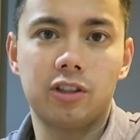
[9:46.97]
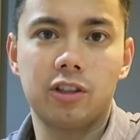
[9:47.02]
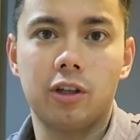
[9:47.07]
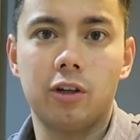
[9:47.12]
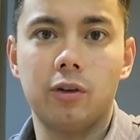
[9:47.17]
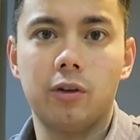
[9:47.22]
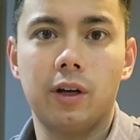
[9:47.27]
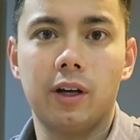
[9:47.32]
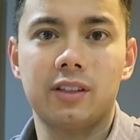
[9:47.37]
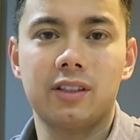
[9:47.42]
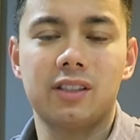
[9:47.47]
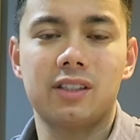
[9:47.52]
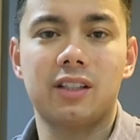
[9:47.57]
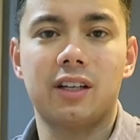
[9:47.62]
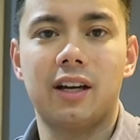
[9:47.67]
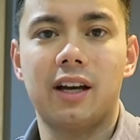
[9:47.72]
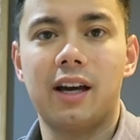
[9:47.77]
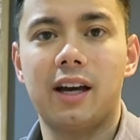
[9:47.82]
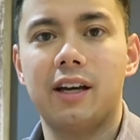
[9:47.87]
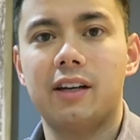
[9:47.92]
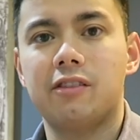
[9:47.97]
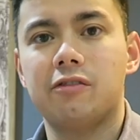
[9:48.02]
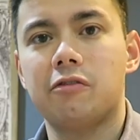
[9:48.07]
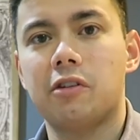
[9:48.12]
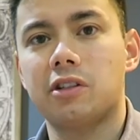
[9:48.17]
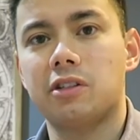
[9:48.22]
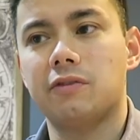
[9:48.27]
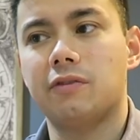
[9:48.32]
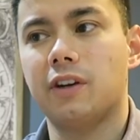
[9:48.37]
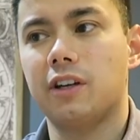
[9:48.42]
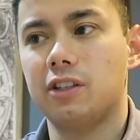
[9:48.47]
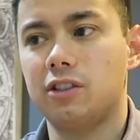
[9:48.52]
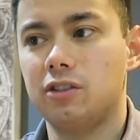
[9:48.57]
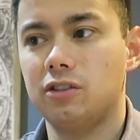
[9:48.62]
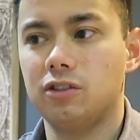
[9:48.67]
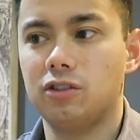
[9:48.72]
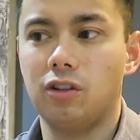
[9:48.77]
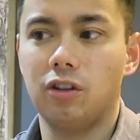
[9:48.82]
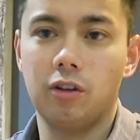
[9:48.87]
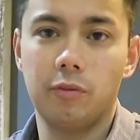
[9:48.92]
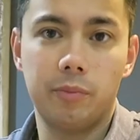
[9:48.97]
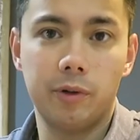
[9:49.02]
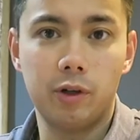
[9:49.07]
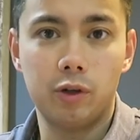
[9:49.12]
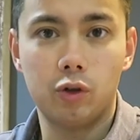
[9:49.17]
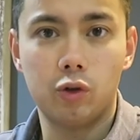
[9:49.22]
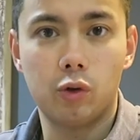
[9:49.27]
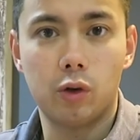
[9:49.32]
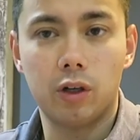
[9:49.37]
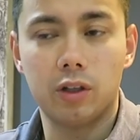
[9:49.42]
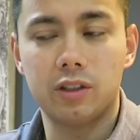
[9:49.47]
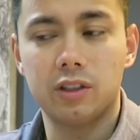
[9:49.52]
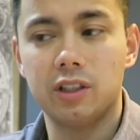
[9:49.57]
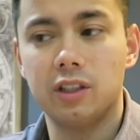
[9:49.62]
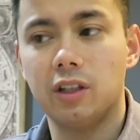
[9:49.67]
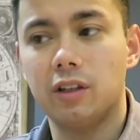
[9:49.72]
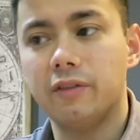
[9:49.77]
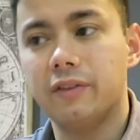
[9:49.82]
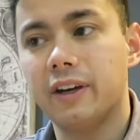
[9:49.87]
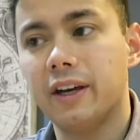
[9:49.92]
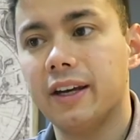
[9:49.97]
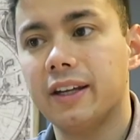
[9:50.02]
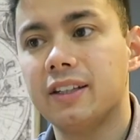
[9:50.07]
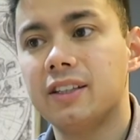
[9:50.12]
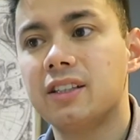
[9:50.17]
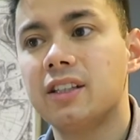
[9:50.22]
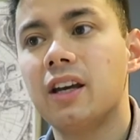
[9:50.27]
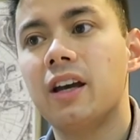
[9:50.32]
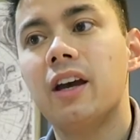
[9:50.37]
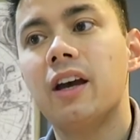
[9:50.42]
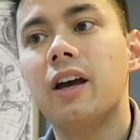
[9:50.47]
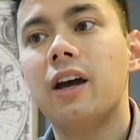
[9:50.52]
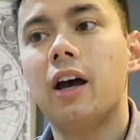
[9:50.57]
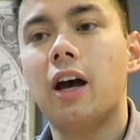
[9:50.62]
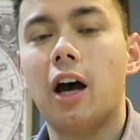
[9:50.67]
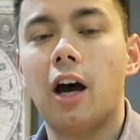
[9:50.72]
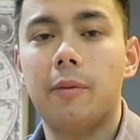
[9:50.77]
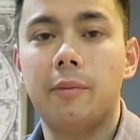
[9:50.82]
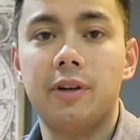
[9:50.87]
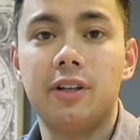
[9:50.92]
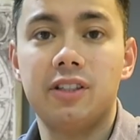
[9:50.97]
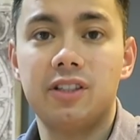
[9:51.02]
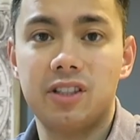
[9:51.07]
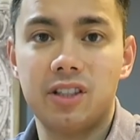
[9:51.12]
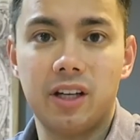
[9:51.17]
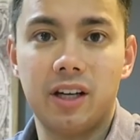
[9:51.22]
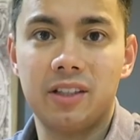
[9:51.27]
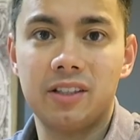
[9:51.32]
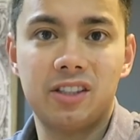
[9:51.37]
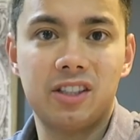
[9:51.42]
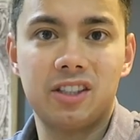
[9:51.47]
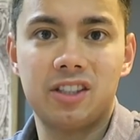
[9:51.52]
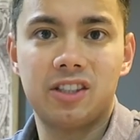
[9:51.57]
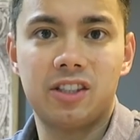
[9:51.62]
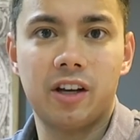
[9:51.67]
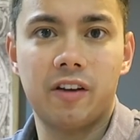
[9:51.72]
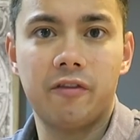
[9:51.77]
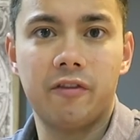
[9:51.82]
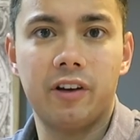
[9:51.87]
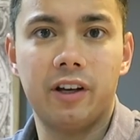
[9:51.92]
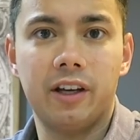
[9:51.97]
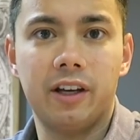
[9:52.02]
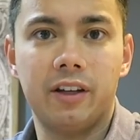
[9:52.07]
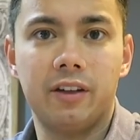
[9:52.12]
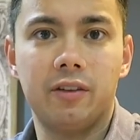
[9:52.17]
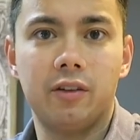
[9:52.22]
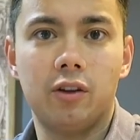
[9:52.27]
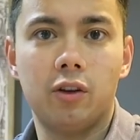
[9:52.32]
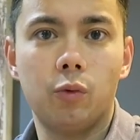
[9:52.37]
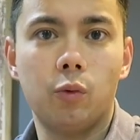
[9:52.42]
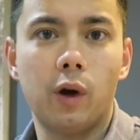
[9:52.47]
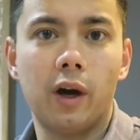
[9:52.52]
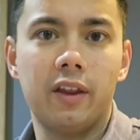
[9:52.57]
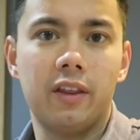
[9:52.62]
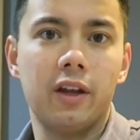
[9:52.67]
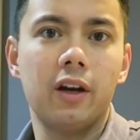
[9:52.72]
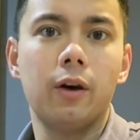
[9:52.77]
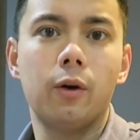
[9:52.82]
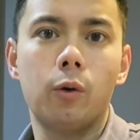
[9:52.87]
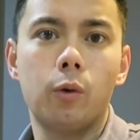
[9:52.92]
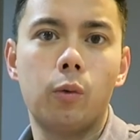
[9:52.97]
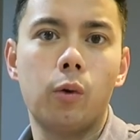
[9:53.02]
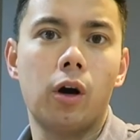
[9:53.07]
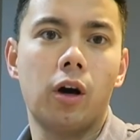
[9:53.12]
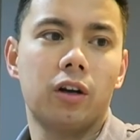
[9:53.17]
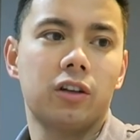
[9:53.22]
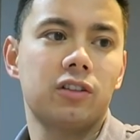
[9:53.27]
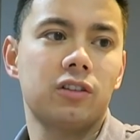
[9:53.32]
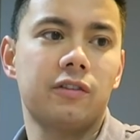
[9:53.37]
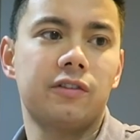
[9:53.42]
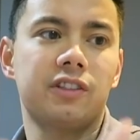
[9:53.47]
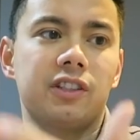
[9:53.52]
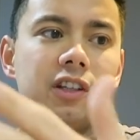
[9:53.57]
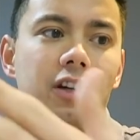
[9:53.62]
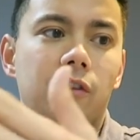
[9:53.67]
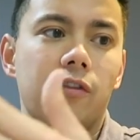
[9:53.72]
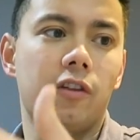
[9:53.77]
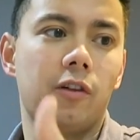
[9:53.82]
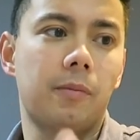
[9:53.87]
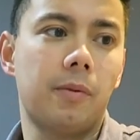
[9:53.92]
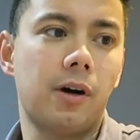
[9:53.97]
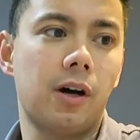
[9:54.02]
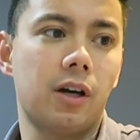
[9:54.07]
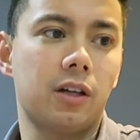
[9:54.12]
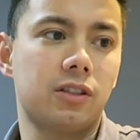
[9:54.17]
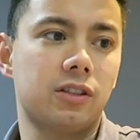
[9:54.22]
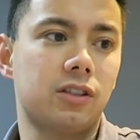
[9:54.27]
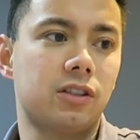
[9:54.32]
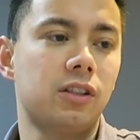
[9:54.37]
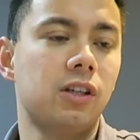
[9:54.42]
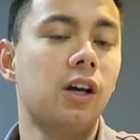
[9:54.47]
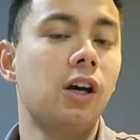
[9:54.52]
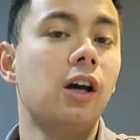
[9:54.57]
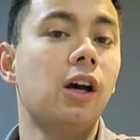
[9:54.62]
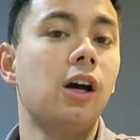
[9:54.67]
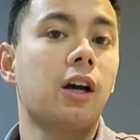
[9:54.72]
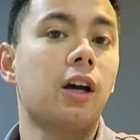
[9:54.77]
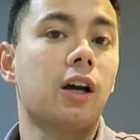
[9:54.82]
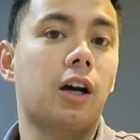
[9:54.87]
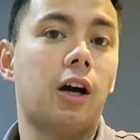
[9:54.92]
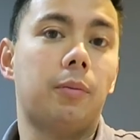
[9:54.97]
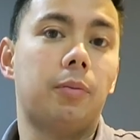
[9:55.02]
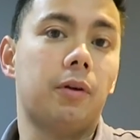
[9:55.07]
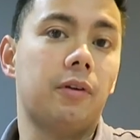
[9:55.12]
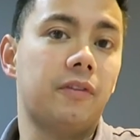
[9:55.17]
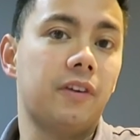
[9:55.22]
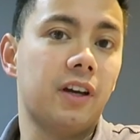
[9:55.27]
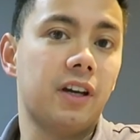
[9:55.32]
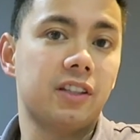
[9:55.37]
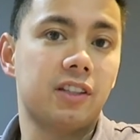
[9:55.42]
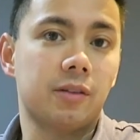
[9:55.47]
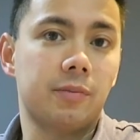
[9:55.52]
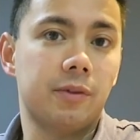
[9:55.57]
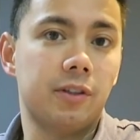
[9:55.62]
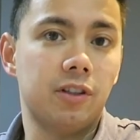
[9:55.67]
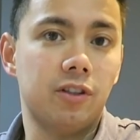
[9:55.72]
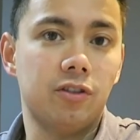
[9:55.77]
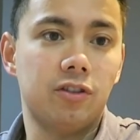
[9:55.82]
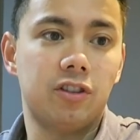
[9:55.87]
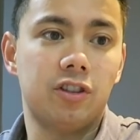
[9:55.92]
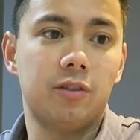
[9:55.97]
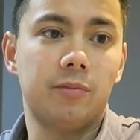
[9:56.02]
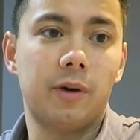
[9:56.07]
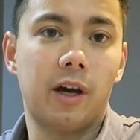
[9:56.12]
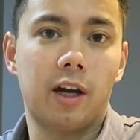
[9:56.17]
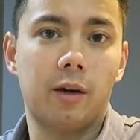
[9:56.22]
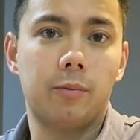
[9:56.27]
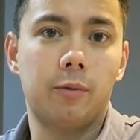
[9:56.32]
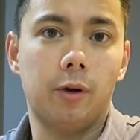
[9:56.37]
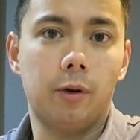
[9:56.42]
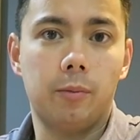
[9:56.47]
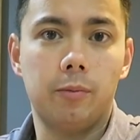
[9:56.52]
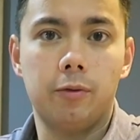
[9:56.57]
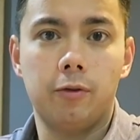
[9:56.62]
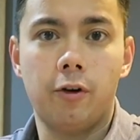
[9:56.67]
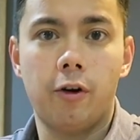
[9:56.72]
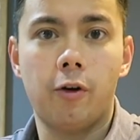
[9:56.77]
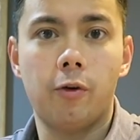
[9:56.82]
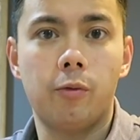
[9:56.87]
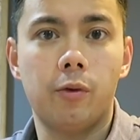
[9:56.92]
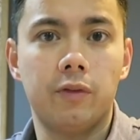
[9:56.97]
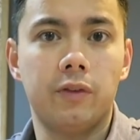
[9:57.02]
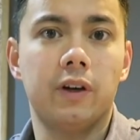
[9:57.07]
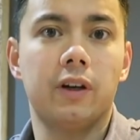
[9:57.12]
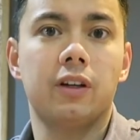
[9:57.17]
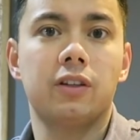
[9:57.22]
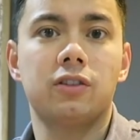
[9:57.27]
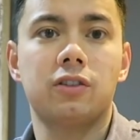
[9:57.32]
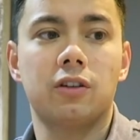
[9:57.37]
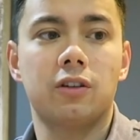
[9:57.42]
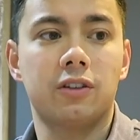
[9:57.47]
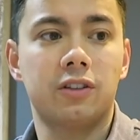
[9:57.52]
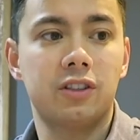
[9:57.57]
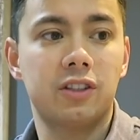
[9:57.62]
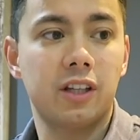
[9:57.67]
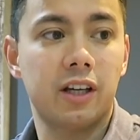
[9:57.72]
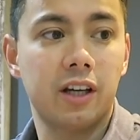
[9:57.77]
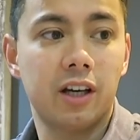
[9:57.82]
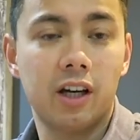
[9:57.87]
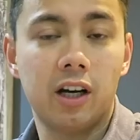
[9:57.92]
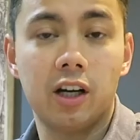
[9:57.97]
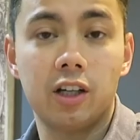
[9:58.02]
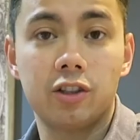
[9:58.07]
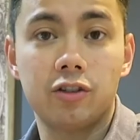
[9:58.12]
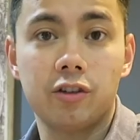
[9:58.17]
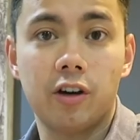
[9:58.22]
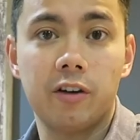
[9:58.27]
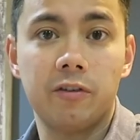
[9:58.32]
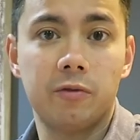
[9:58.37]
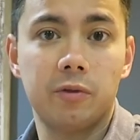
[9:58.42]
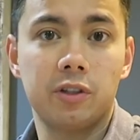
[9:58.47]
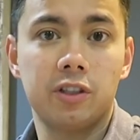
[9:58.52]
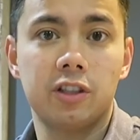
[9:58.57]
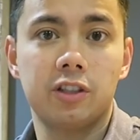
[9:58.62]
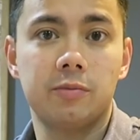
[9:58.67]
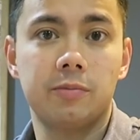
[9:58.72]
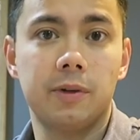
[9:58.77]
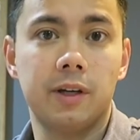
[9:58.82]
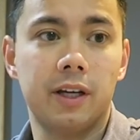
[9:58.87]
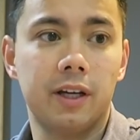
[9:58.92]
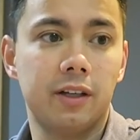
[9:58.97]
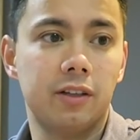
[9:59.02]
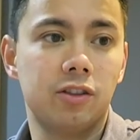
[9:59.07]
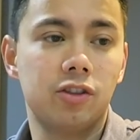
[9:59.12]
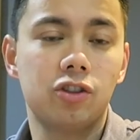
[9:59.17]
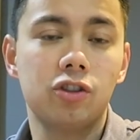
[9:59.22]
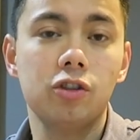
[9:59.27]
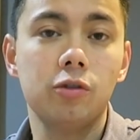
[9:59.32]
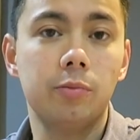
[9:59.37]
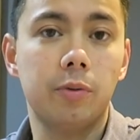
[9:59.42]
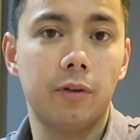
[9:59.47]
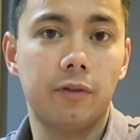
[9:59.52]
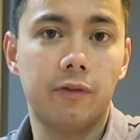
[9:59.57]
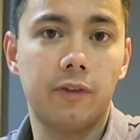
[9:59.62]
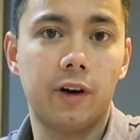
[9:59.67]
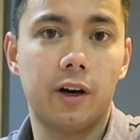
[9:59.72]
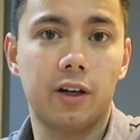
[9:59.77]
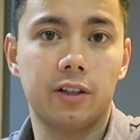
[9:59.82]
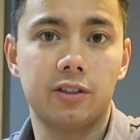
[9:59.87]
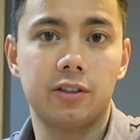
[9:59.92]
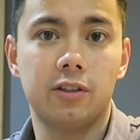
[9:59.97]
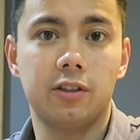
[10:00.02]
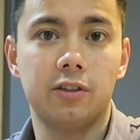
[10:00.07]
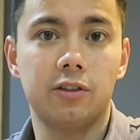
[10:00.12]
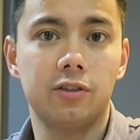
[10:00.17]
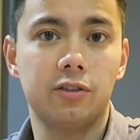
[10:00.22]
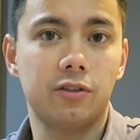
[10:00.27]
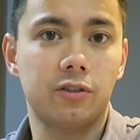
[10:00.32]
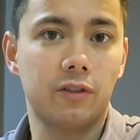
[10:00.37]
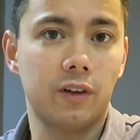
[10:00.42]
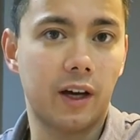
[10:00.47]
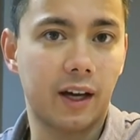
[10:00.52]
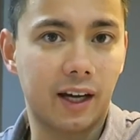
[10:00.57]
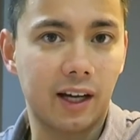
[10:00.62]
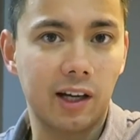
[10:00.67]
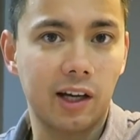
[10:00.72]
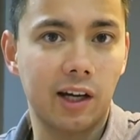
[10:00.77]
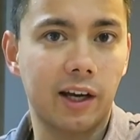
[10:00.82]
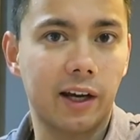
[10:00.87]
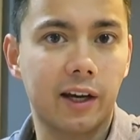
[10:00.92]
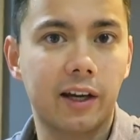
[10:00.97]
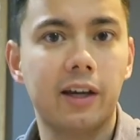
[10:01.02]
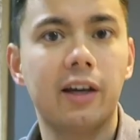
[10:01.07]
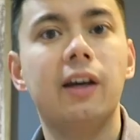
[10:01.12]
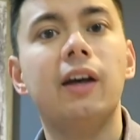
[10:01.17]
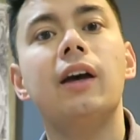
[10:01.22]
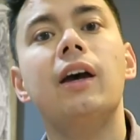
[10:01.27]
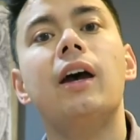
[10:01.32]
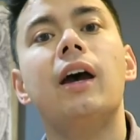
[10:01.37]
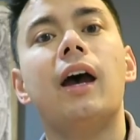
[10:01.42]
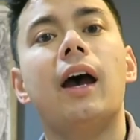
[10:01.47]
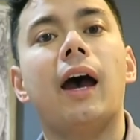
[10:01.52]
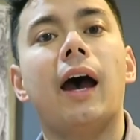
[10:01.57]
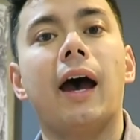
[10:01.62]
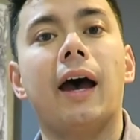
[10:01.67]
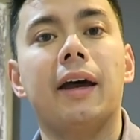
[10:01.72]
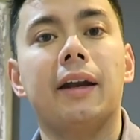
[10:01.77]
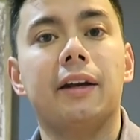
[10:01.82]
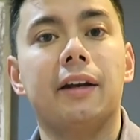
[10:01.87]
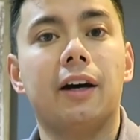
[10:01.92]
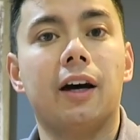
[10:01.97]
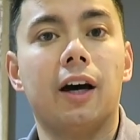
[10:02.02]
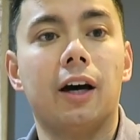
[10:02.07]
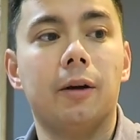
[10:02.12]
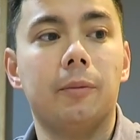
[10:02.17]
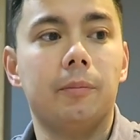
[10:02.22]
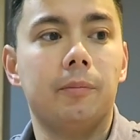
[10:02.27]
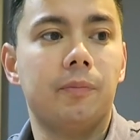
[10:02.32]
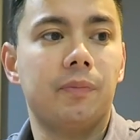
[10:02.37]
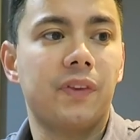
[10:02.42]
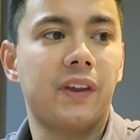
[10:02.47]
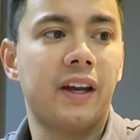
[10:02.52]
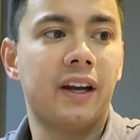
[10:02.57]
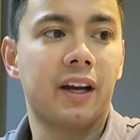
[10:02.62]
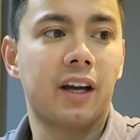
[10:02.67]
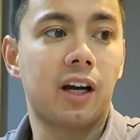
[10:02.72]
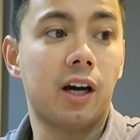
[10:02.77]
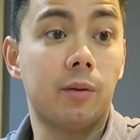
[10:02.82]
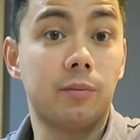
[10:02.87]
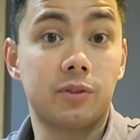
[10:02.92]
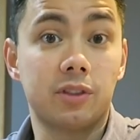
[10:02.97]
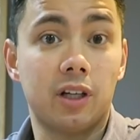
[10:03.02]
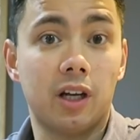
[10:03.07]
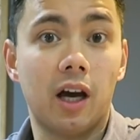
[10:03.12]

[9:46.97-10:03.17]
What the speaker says: So as I said, I had reservations on the build quality of it, and just generally in the way that it all works. Obviously over the past couple of years I've been using the MacBook Pro with a solid state hard drive, which has been super fast. You know, you sort of like click and it comes